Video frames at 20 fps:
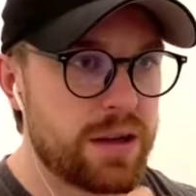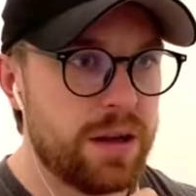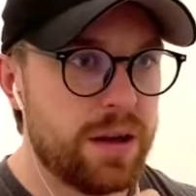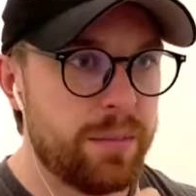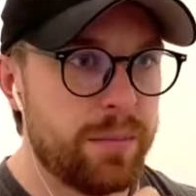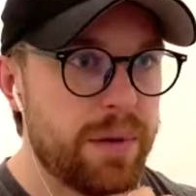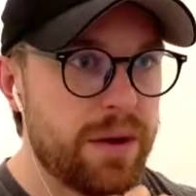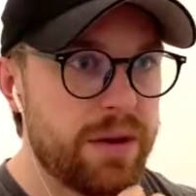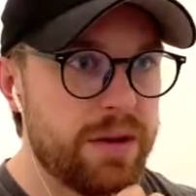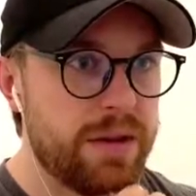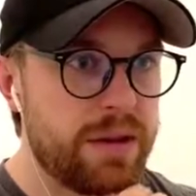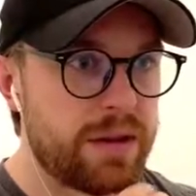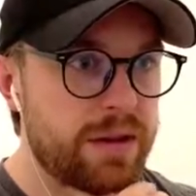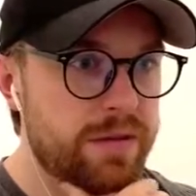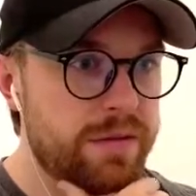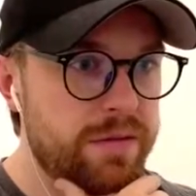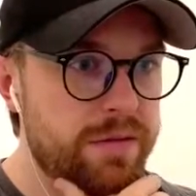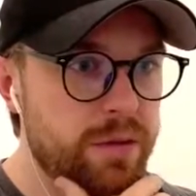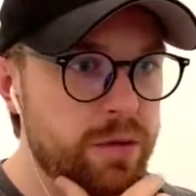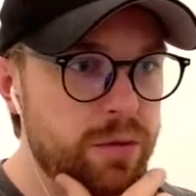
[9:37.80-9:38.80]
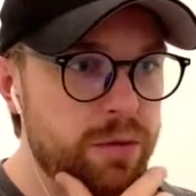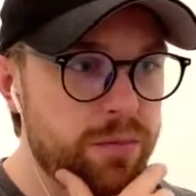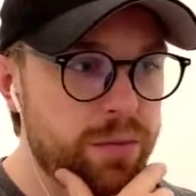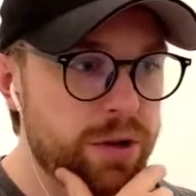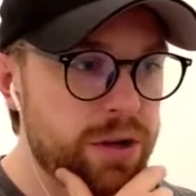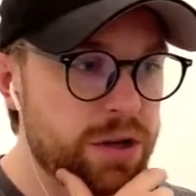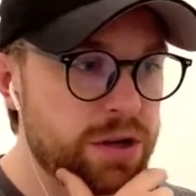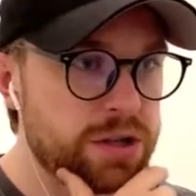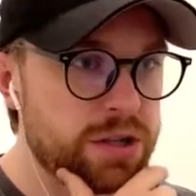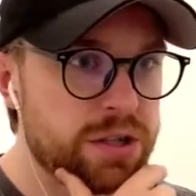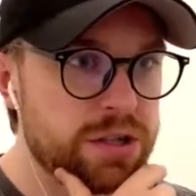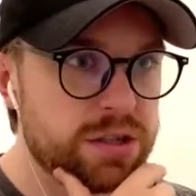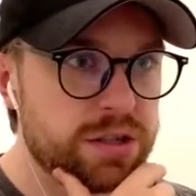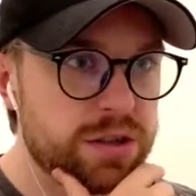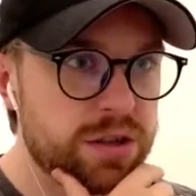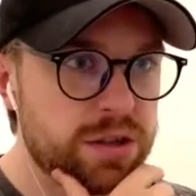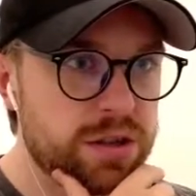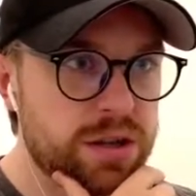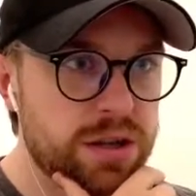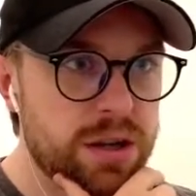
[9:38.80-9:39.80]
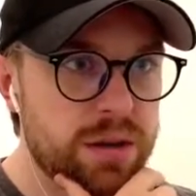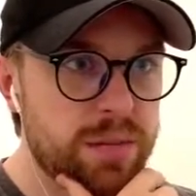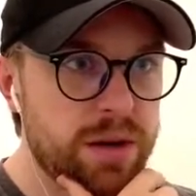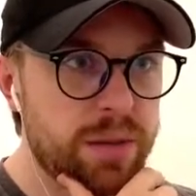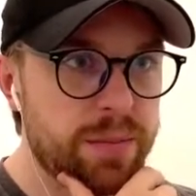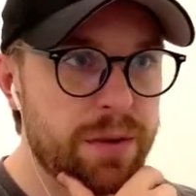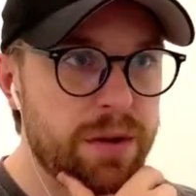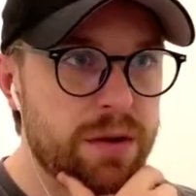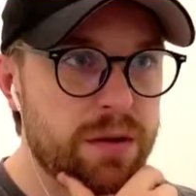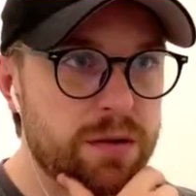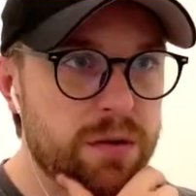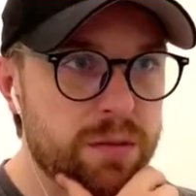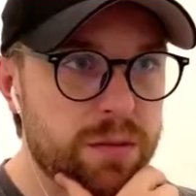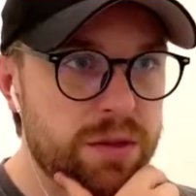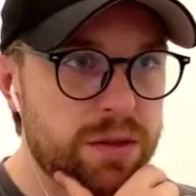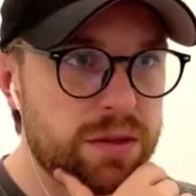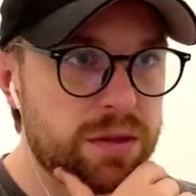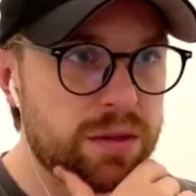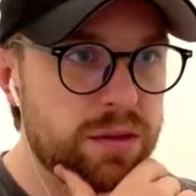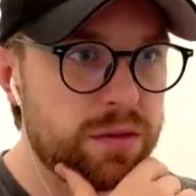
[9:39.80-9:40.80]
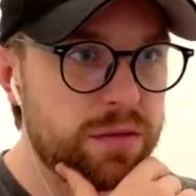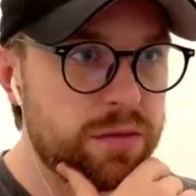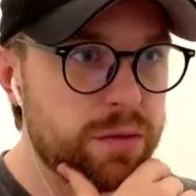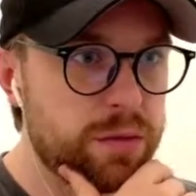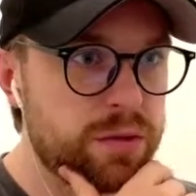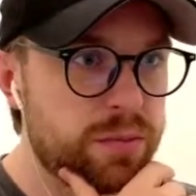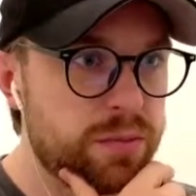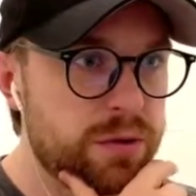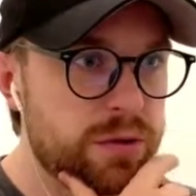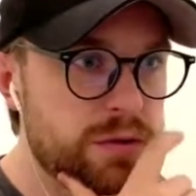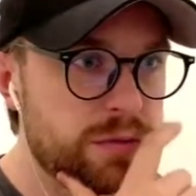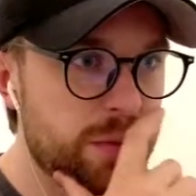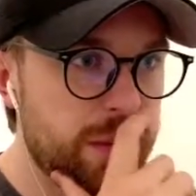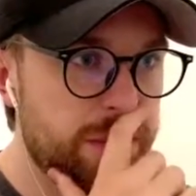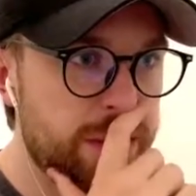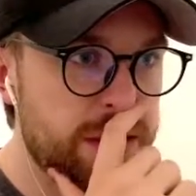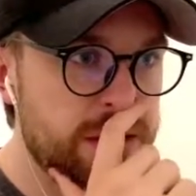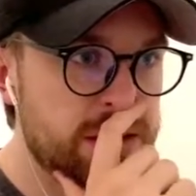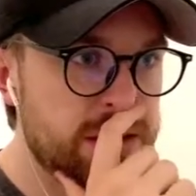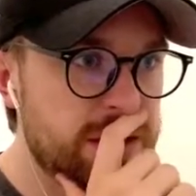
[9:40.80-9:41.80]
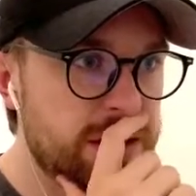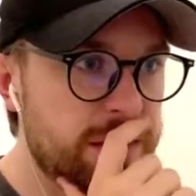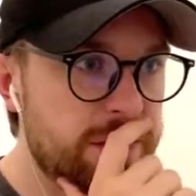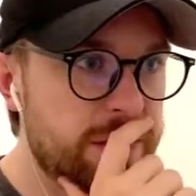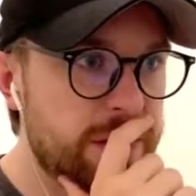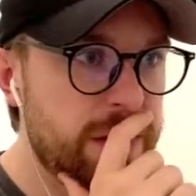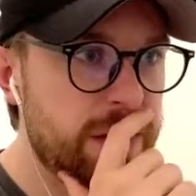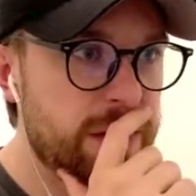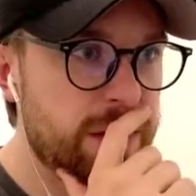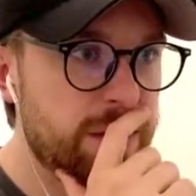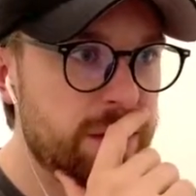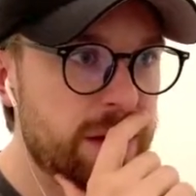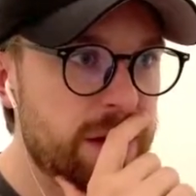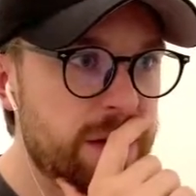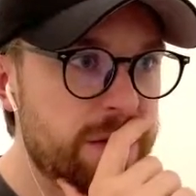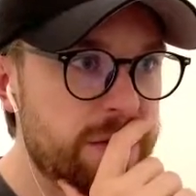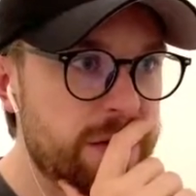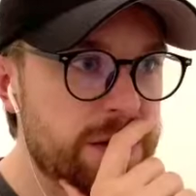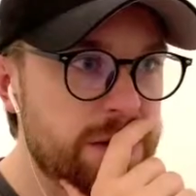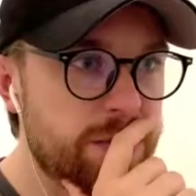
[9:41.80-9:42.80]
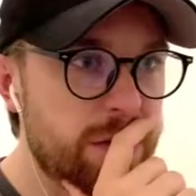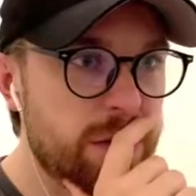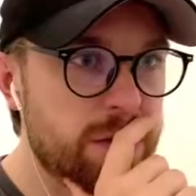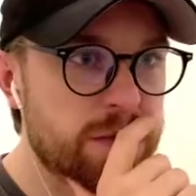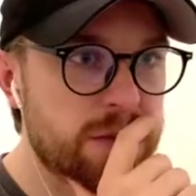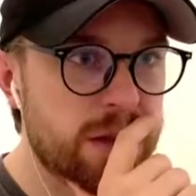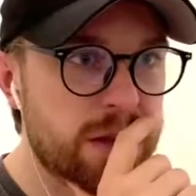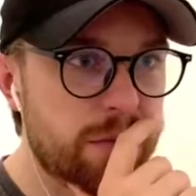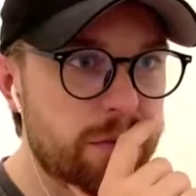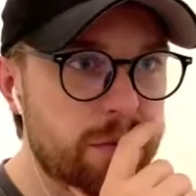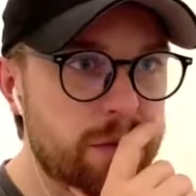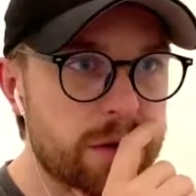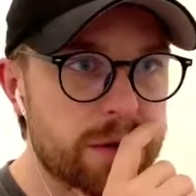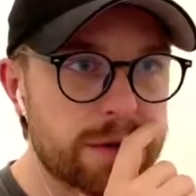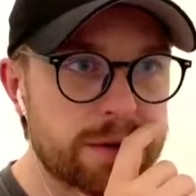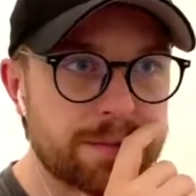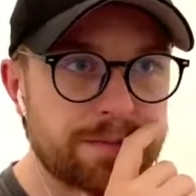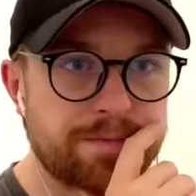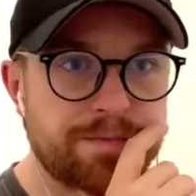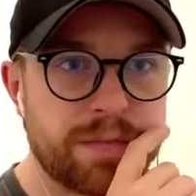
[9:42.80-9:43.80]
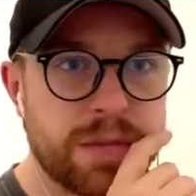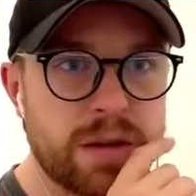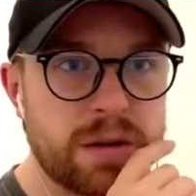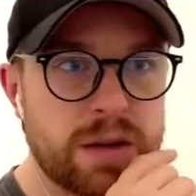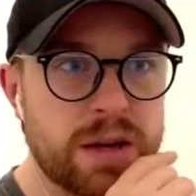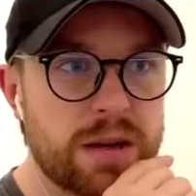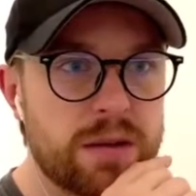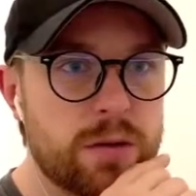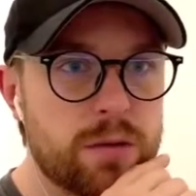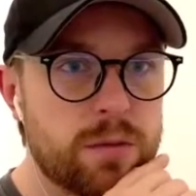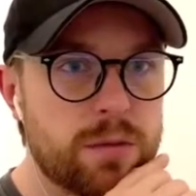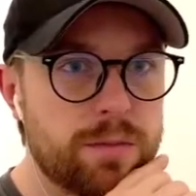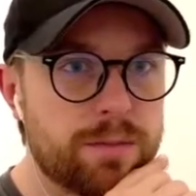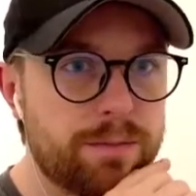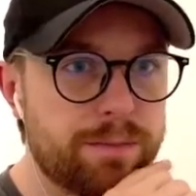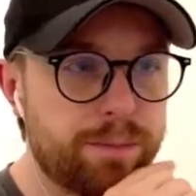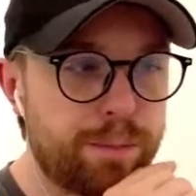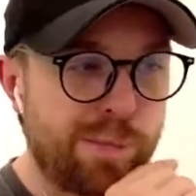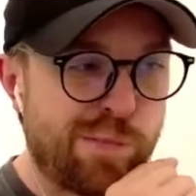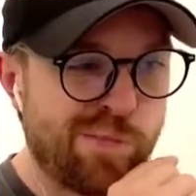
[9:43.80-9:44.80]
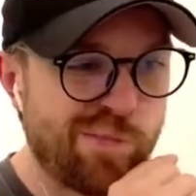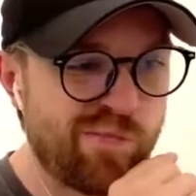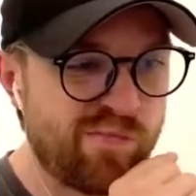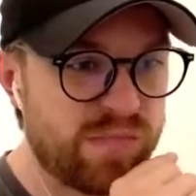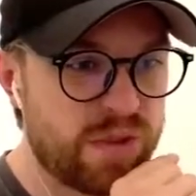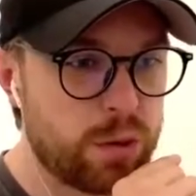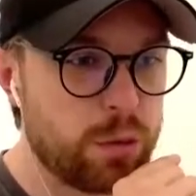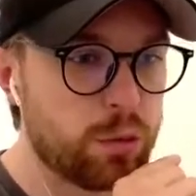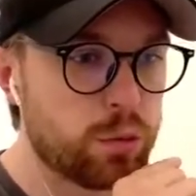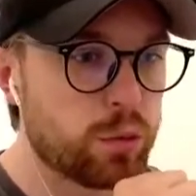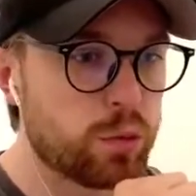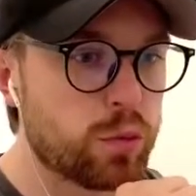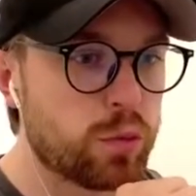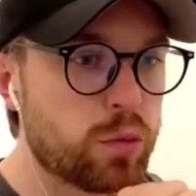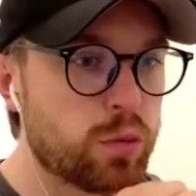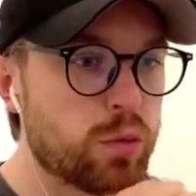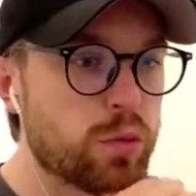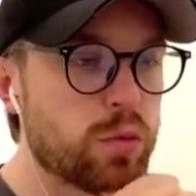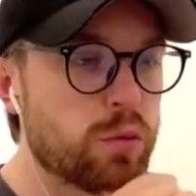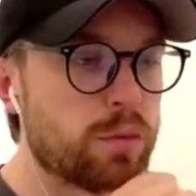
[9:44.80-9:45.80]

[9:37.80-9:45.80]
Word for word: But the food production is starting to come up. I don't know what food is produced by peasants in the field and by fish boats at port. Okay, cool. Cool, cool, cool, cool.